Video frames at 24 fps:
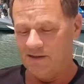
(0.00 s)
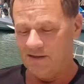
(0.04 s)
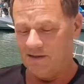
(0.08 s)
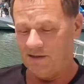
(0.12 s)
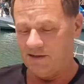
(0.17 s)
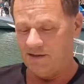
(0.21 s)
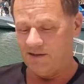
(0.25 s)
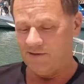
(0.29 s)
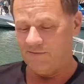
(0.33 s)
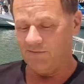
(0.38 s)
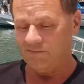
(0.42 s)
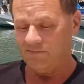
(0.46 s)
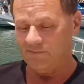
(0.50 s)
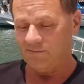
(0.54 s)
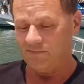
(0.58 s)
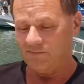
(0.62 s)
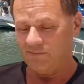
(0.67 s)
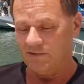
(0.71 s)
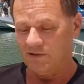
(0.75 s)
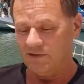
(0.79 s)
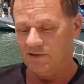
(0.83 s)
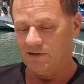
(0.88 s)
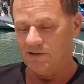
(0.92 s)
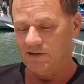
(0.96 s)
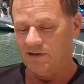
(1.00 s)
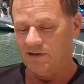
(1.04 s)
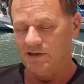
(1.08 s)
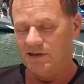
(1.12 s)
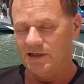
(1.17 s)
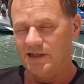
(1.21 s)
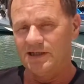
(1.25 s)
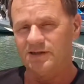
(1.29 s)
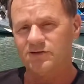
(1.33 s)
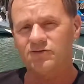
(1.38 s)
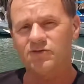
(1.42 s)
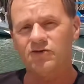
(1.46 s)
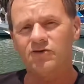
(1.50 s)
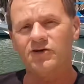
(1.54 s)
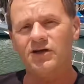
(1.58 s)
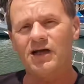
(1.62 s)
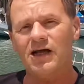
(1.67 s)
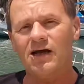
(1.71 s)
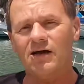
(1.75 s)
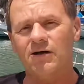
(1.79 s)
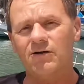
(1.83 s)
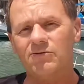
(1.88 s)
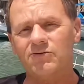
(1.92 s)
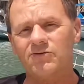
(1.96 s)
And turn
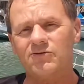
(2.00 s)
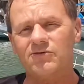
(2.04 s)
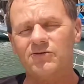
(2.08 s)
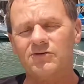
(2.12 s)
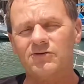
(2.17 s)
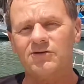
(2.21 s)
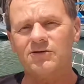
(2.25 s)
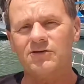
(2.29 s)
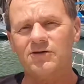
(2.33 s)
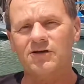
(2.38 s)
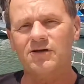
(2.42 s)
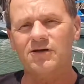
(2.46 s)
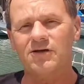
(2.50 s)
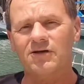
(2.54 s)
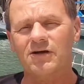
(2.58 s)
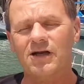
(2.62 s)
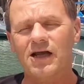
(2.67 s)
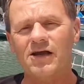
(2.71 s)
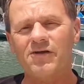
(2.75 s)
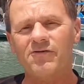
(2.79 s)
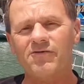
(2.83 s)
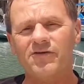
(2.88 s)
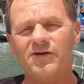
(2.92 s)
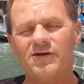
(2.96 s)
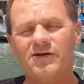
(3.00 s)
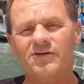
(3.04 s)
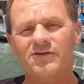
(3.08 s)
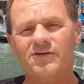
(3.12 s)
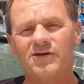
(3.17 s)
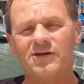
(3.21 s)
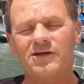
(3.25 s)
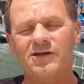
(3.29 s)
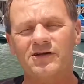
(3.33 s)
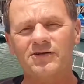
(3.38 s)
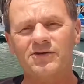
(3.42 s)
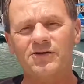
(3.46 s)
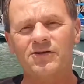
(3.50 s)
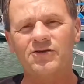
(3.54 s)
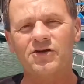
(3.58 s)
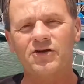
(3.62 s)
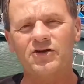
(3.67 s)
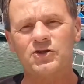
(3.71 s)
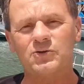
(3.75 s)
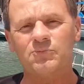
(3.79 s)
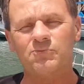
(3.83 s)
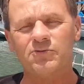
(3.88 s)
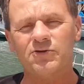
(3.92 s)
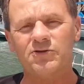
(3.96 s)
out, uh, life in, in the
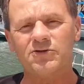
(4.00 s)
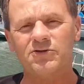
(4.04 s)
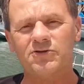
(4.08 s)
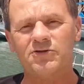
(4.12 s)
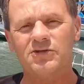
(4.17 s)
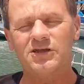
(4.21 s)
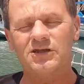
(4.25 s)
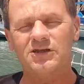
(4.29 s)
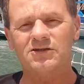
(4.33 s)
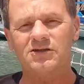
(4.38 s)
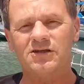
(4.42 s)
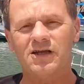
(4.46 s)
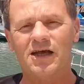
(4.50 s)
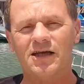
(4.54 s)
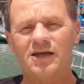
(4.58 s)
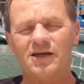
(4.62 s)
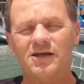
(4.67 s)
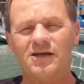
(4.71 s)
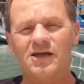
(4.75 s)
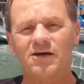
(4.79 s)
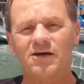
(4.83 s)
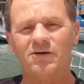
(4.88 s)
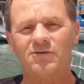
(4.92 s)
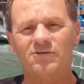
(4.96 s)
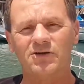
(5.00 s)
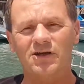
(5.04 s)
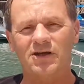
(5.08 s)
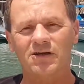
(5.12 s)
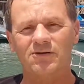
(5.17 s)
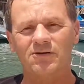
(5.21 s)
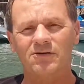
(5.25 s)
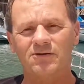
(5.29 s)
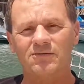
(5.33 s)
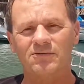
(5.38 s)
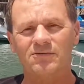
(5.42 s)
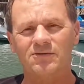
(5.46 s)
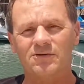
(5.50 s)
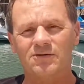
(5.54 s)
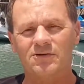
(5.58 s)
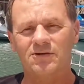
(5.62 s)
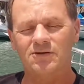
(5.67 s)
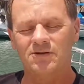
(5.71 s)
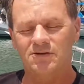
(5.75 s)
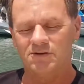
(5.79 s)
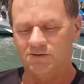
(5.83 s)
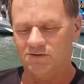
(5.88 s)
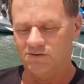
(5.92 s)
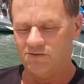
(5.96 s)
Dutch prison is like an hotel.
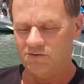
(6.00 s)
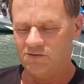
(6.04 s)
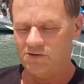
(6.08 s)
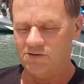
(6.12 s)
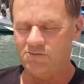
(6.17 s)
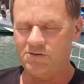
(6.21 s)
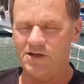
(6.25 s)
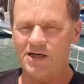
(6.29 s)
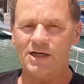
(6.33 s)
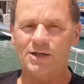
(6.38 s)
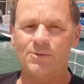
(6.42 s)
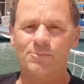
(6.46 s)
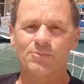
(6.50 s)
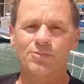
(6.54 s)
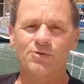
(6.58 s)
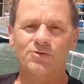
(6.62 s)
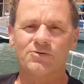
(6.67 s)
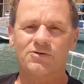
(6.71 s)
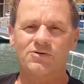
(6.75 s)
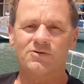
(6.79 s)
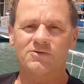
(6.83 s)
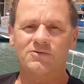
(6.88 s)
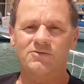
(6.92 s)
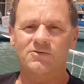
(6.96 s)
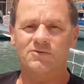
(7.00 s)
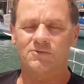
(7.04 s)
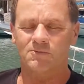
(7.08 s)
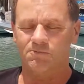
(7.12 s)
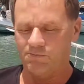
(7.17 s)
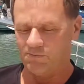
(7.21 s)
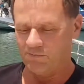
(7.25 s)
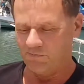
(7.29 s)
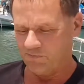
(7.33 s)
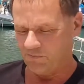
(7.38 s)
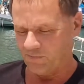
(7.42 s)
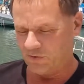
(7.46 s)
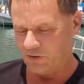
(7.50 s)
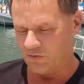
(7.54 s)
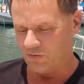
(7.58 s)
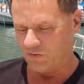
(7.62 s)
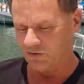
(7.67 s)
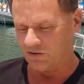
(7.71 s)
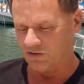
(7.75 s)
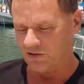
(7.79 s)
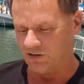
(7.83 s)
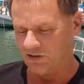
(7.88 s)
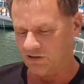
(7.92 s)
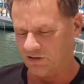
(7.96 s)
So you write a book
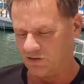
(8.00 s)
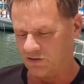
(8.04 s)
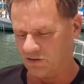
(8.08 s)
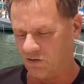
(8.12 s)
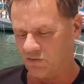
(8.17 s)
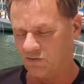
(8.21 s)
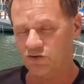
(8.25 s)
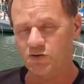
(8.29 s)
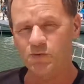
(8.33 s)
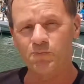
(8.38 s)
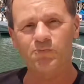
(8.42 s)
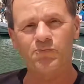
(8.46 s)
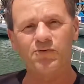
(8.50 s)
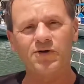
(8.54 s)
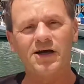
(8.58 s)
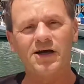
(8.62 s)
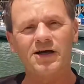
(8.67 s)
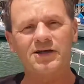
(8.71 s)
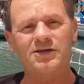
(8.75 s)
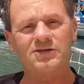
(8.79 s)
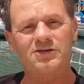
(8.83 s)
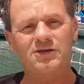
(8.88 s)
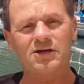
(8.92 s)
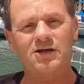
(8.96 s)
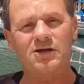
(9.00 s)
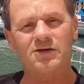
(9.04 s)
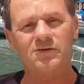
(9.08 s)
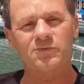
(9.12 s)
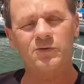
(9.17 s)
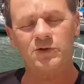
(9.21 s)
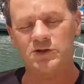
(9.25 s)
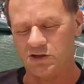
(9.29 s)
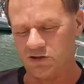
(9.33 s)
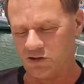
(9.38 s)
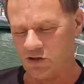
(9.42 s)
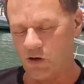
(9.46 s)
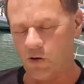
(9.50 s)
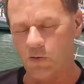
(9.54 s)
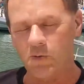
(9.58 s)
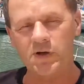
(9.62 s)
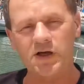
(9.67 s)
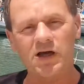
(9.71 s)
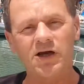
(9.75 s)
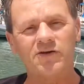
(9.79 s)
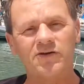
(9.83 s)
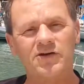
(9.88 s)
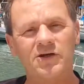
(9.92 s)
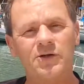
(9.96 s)
because he's so surprised what's
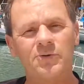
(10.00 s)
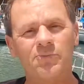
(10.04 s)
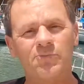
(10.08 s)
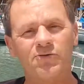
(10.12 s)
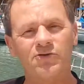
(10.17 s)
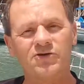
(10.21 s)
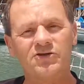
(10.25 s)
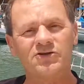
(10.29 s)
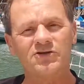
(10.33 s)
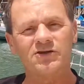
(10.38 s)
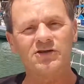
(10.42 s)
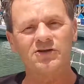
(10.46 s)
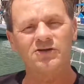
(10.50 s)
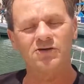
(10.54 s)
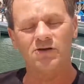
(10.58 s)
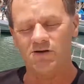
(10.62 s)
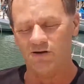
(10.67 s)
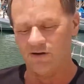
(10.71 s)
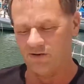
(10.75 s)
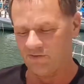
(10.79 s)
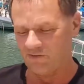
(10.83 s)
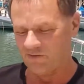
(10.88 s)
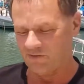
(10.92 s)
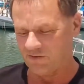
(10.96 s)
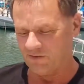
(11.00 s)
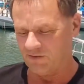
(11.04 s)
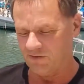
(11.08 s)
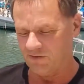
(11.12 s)
going on in the prison in Holland.